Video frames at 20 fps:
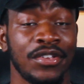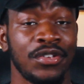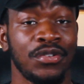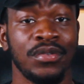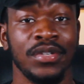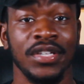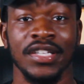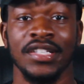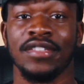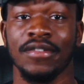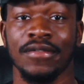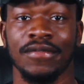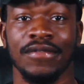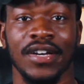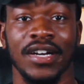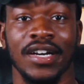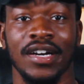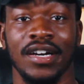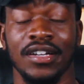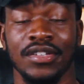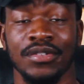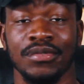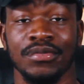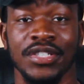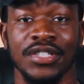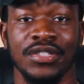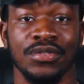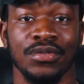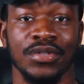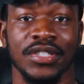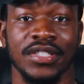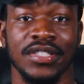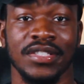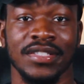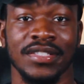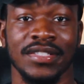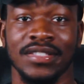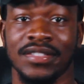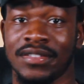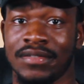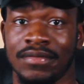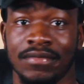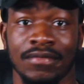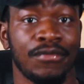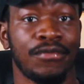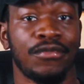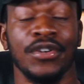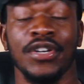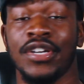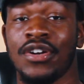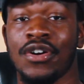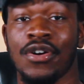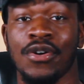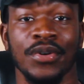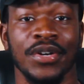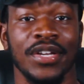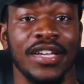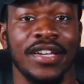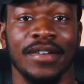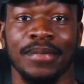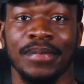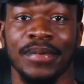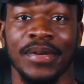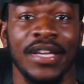You need to find other resources, free code camp,